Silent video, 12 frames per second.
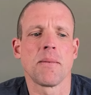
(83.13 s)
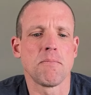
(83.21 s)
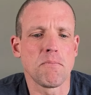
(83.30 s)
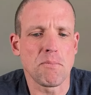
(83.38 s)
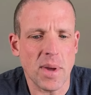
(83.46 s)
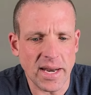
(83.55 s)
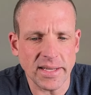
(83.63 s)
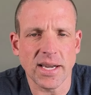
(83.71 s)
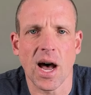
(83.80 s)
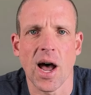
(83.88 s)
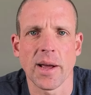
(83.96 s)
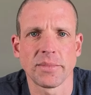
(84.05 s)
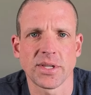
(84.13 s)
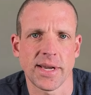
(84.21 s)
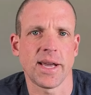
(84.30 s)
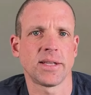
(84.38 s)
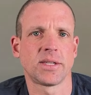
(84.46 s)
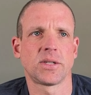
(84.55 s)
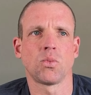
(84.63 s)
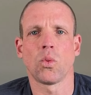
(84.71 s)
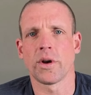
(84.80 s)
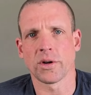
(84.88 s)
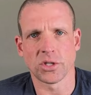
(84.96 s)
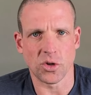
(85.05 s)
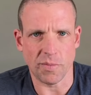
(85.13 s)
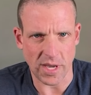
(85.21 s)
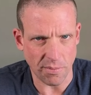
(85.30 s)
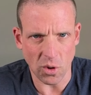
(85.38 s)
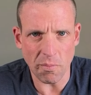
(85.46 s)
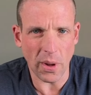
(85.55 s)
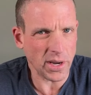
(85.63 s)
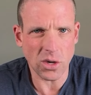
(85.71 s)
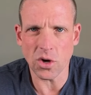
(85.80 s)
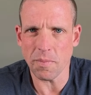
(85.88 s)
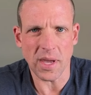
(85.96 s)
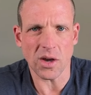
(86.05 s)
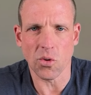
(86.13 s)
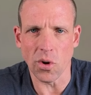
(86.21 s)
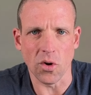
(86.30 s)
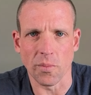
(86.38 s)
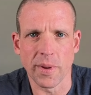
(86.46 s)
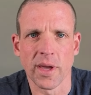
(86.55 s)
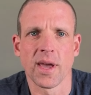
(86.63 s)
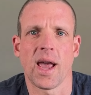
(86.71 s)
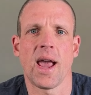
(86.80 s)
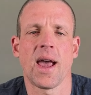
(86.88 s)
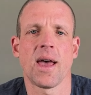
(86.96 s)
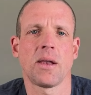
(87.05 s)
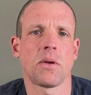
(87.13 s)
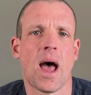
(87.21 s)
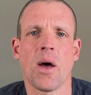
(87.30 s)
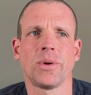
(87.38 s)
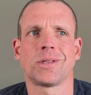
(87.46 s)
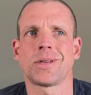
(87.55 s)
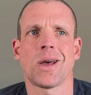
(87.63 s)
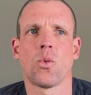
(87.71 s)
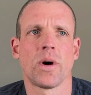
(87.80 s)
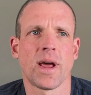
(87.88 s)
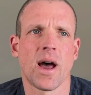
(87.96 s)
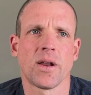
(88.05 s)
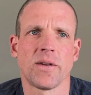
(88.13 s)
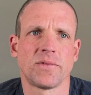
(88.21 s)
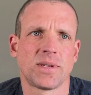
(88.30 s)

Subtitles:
many times it's one or two people, but it could be a group. And I would say one out of